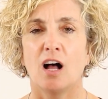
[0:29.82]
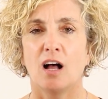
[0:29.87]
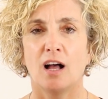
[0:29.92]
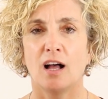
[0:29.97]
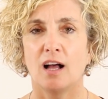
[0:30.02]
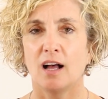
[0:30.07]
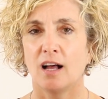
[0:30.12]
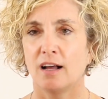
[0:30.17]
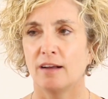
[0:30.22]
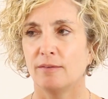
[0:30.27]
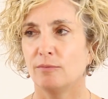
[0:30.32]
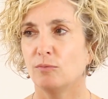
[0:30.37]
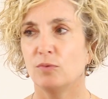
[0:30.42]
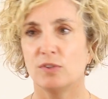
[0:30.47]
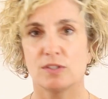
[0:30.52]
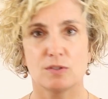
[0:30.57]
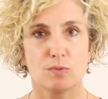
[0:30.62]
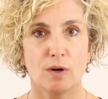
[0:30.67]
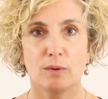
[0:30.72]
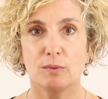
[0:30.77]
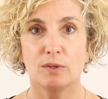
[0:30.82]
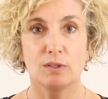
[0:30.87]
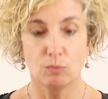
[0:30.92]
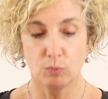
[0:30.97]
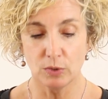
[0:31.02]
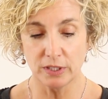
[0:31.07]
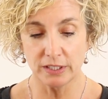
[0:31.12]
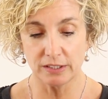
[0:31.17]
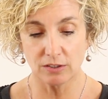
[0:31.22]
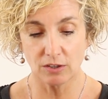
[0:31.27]
It's why
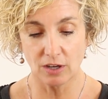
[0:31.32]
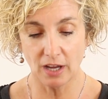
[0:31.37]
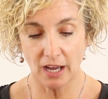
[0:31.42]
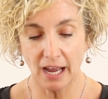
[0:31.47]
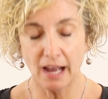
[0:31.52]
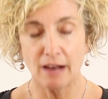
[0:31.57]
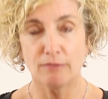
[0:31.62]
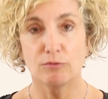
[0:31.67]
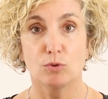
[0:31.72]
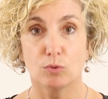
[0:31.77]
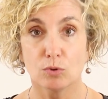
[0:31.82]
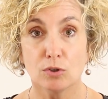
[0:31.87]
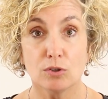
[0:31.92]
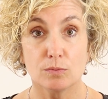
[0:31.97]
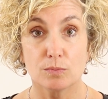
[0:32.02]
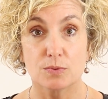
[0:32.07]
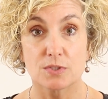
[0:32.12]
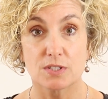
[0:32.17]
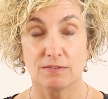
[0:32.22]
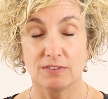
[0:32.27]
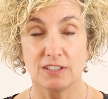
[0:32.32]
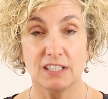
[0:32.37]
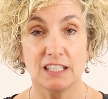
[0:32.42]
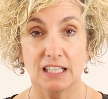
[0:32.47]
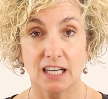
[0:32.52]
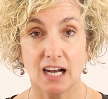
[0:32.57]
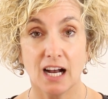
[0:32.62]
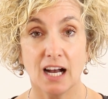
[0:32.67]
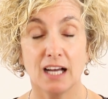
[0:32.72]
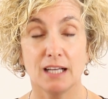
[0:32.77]
we have groups of any
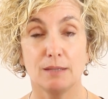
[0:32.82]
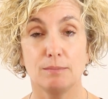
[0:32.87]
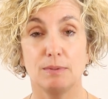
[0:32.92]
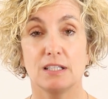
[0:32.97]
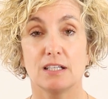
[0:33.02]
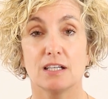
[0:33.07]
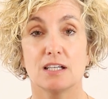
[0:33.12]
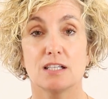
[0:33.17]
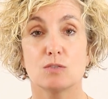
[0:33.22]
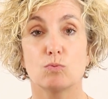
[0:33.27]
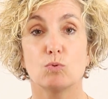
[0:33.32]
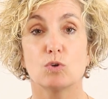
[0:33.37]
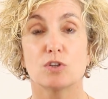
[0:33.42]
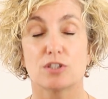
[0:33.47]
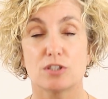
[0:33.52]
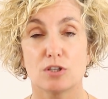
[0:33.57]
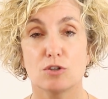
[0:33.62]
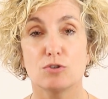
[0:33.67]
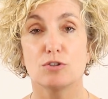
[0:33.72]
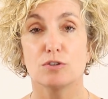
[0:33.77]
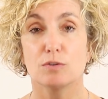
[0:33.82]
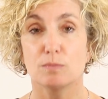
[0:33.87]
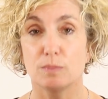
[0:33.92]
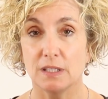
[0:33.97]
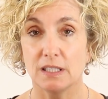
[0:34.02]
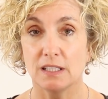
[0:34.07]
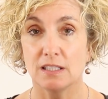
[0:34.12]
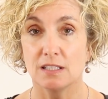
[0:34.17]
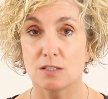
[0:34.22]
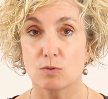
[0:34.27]
kind, because we're social
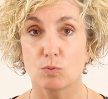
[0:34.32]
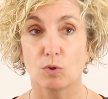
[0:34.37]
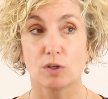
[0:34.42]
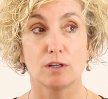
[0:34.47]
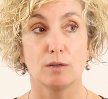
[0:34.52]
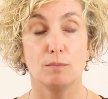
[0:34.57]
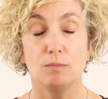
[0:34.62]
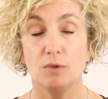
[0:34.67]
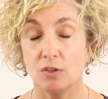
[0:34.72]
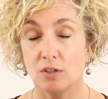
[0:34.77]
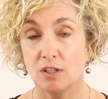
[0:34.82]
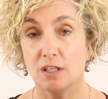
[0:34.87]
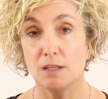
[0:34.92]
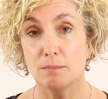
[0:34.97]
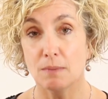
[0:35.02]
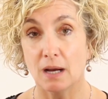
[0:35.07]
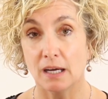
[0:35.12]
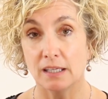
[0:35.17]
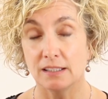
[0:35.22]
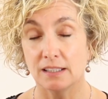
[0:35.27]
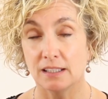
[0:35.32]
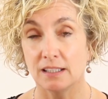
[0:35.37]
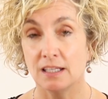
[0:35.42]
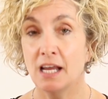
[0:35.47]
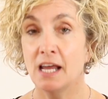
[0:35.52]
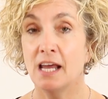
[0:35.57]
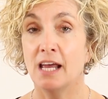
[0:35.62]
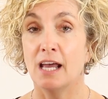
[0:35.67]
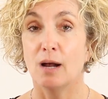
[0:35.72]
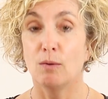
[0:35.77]
beings, we're community minded,
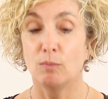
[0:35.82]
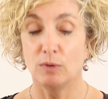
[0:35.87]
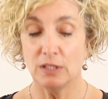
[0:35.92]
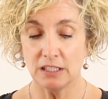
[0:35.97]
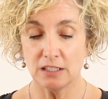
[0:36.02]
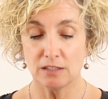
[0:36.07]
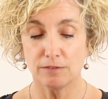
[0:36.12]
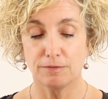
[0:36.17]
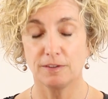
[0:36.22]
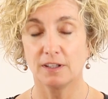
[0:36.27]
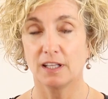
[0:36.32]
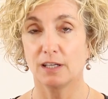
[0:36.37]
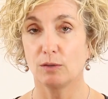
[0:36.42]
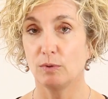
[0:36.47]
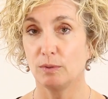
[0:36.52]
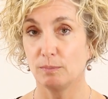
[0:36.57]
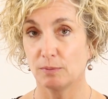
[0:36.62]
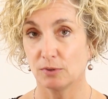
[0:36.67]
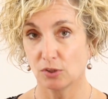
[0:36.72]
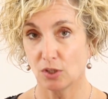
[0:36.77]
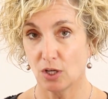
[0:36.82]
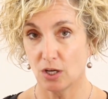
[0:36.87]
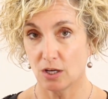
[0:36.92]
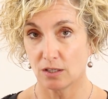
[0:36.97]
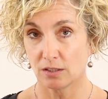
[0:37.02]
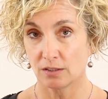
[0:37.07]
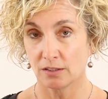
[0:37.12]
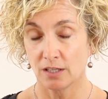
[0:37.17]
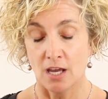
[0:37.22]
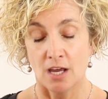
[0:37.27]
and we need to feel like we
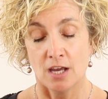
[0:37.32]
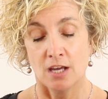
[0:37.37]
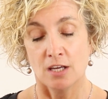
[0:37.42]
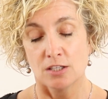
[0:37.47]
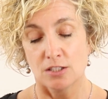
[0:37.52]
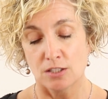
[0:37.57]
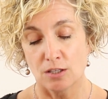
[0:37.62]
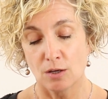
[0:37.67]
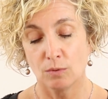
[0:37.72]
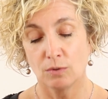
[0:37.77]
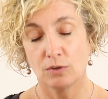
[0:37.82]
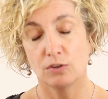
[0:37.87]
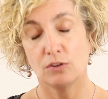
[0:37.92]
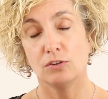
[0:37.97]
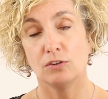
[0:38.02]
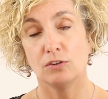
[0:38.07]
belong. So